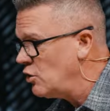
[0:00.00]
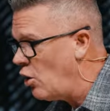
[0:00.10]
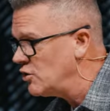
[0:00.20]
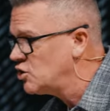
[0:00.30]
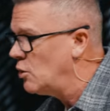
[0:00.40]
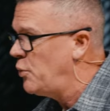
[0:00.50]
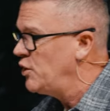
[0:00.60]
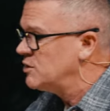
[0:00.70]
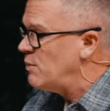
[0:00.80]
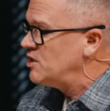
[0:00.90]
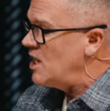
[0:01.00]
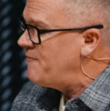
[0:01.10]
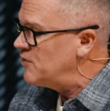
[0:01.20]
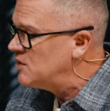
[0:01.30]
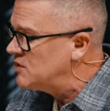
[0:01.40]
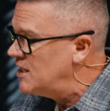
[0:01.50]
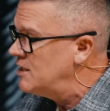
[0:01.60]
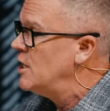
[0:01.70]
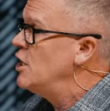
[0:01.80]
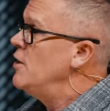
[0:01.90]
also put as much emphasis in
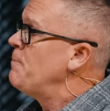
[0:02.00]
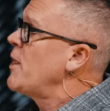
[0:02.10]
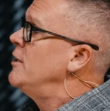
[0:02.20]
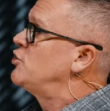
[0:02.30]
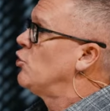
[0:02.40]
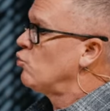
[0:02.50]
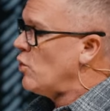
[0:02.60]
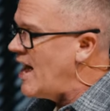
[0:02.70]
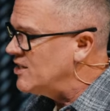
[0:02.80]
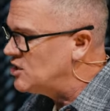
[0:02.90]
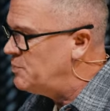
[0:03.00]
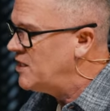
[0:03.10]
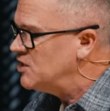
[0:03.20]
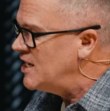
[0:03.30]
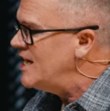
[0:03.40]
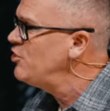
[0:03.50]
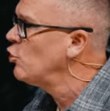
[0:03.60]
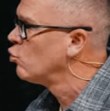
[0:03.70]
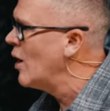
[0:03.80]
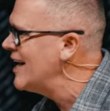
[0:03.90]
to rest because in the
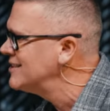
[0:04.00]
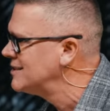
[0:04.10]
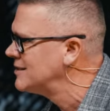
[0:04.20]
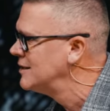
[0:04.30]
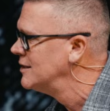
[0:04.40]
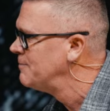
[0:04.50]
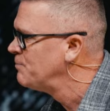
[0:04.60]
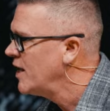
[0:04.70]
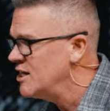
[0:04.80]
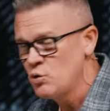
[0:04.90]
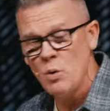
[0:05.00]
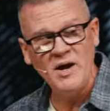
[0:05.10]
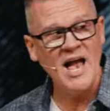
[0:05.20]
rest is when we